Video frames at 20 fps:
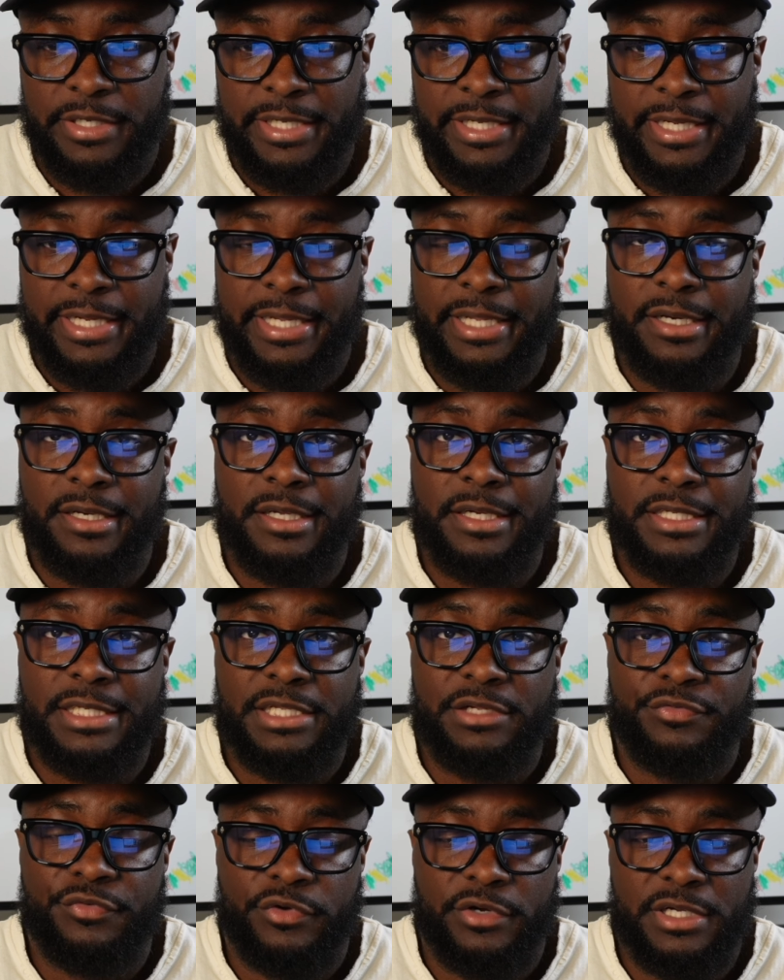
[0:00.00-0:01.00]
And
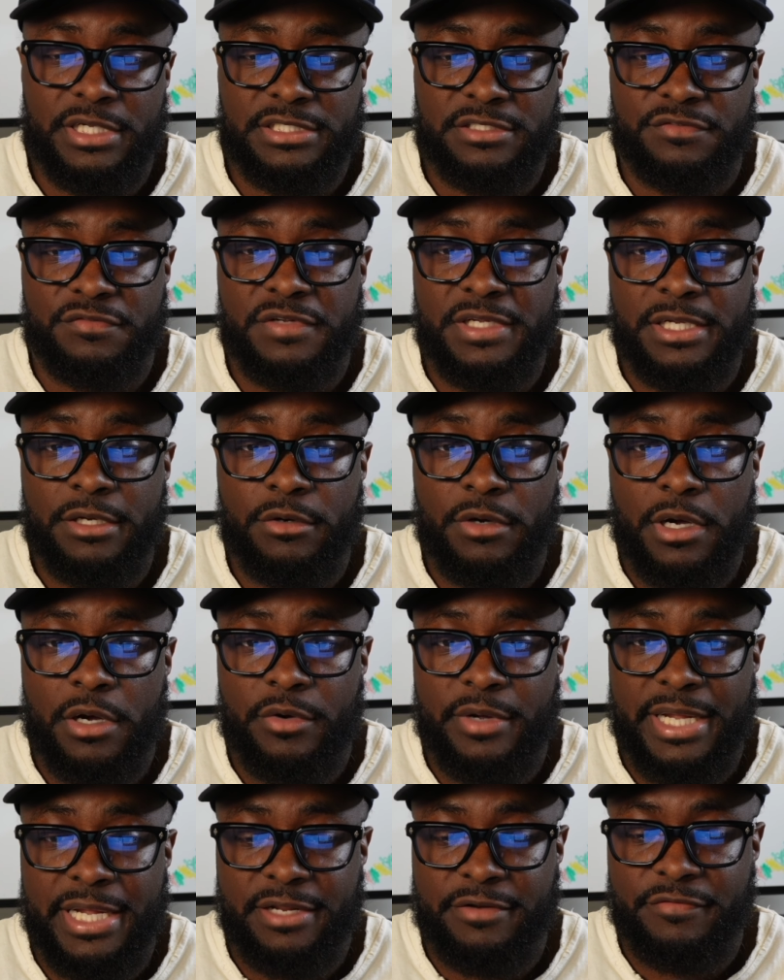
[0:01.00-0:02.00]
luckily for us,
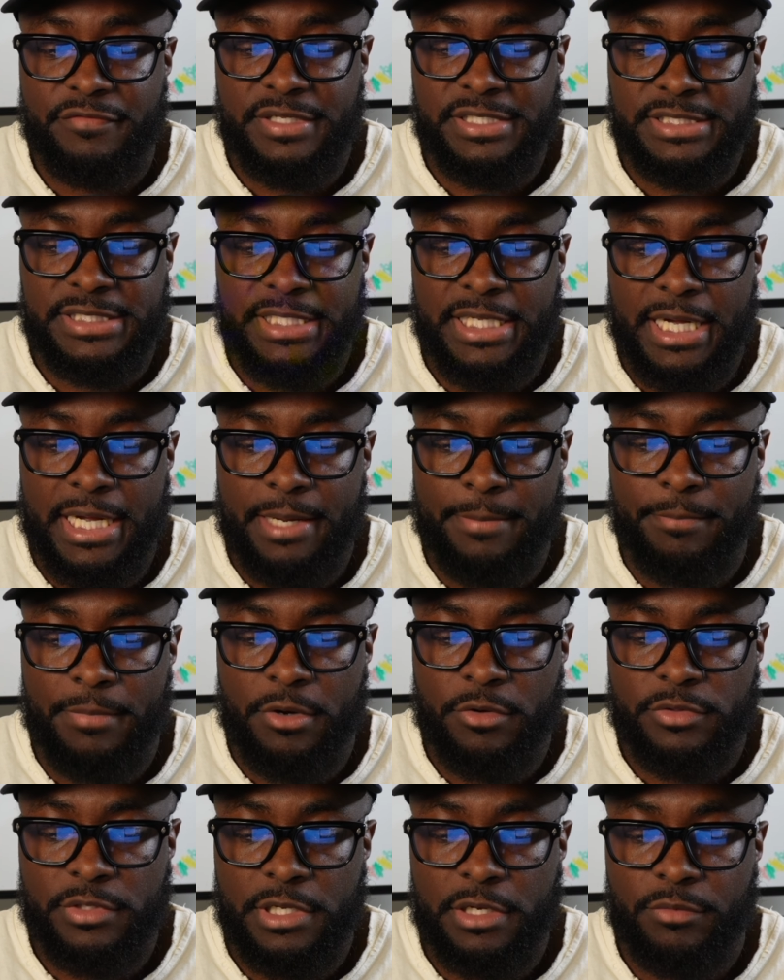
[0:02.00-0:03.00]
VOO and VTI
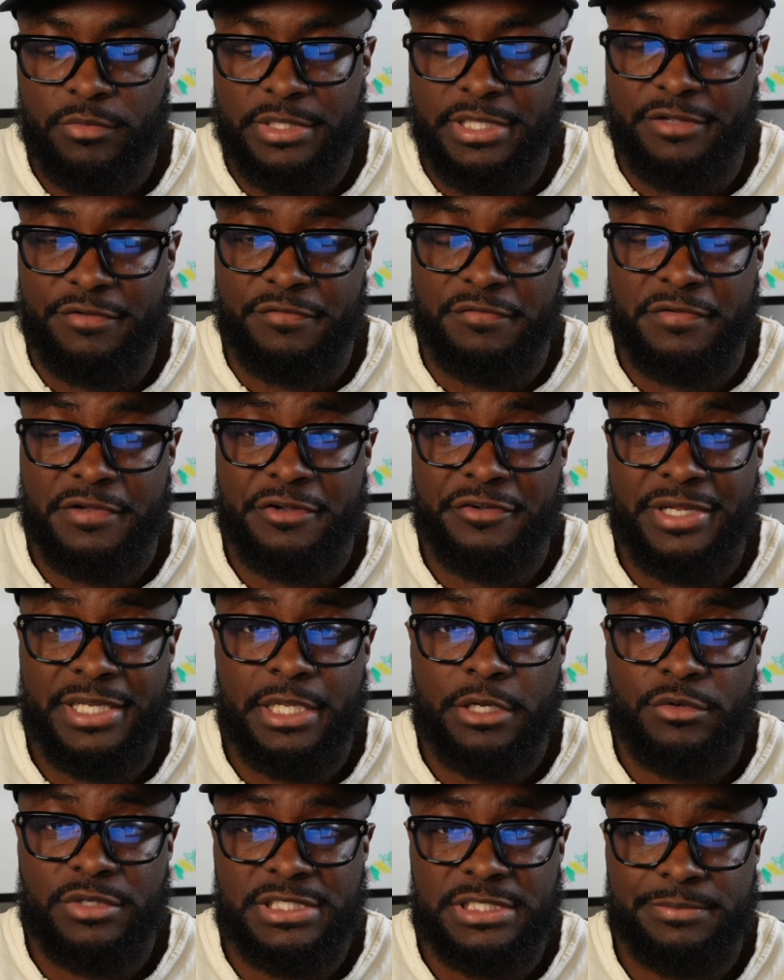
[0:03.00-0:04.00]
both come with a very
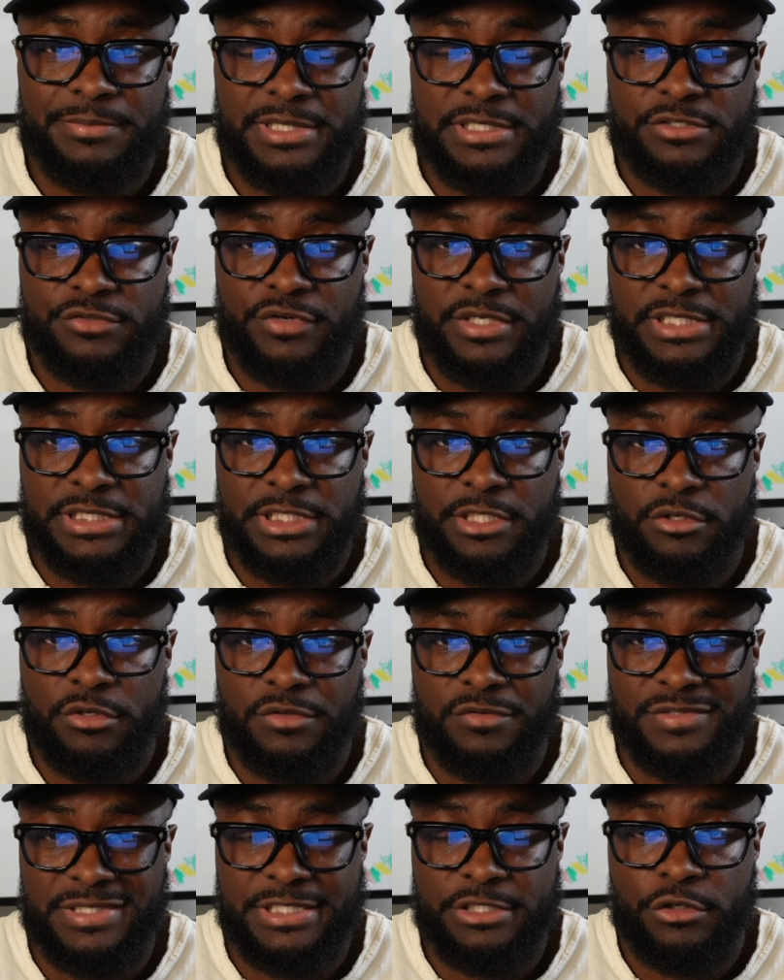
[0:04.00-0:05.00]
low expense ratio
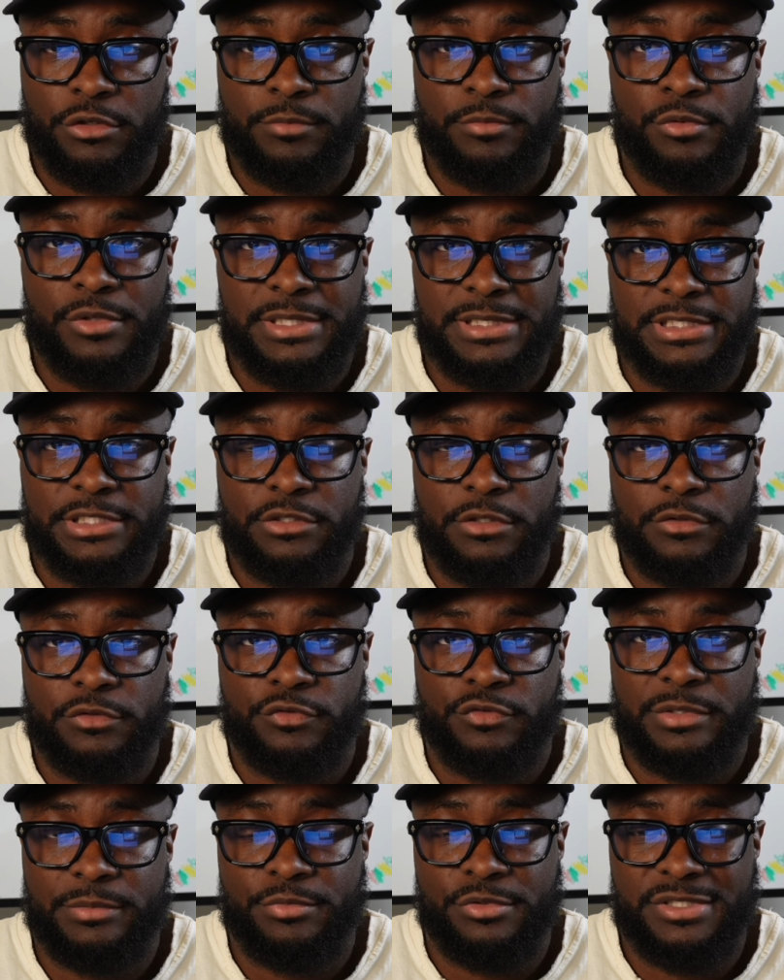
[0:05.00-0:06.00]
of
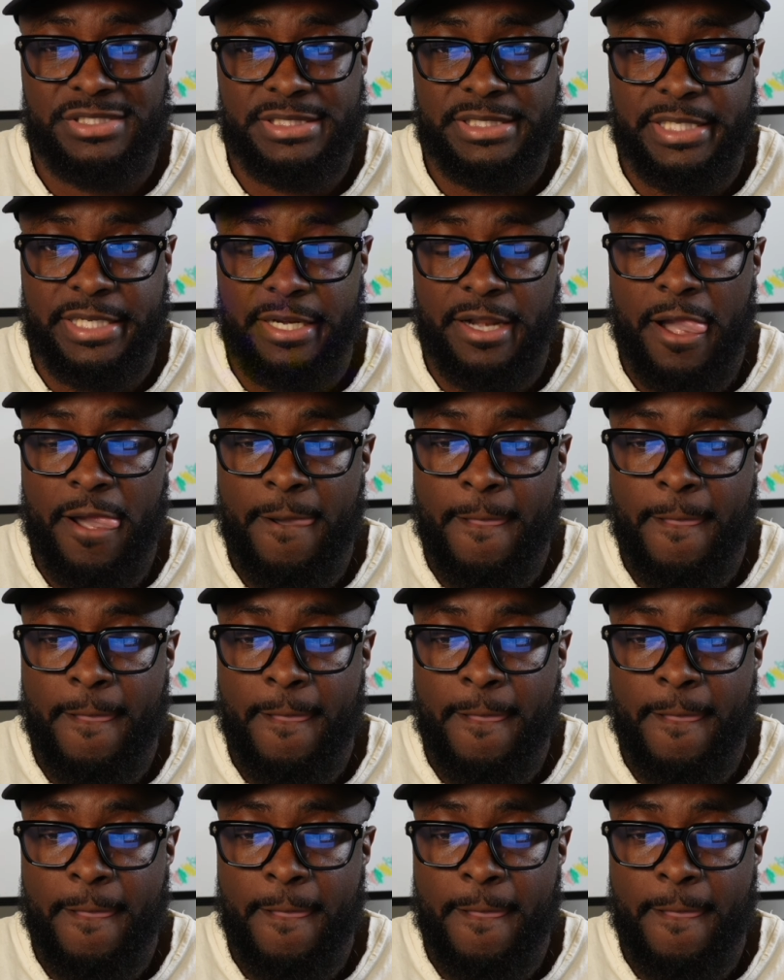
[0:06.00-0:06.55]
0.03%.